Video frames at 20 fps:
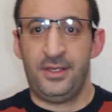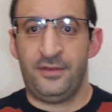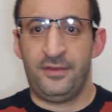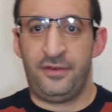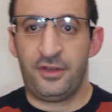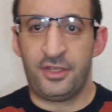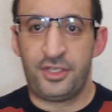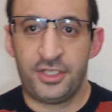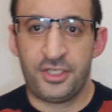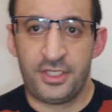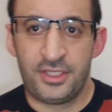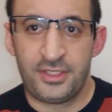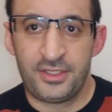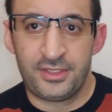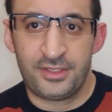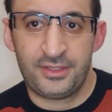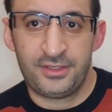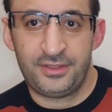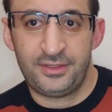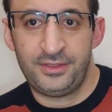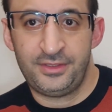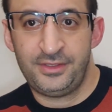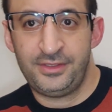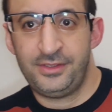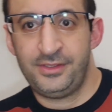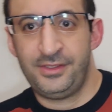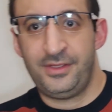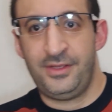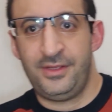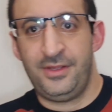function?
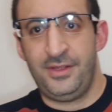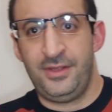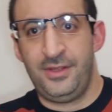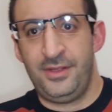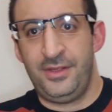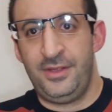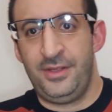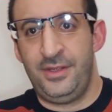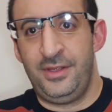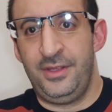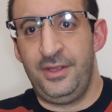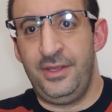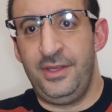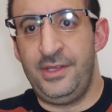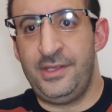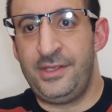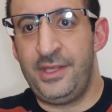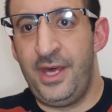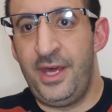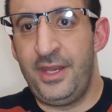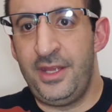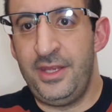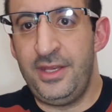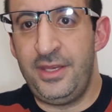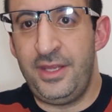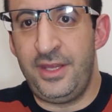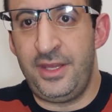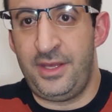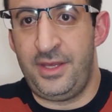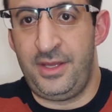Is there
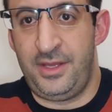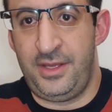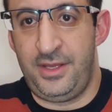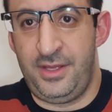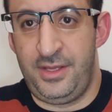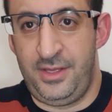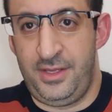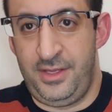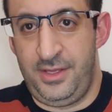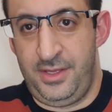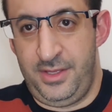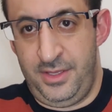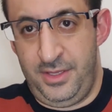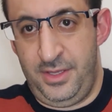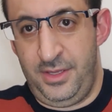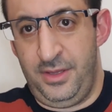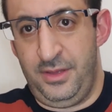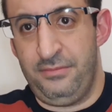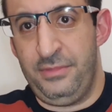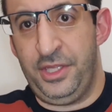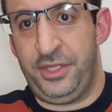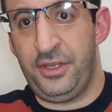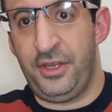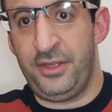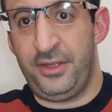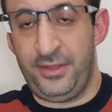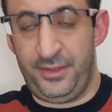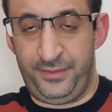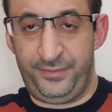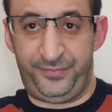any
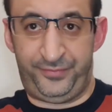method?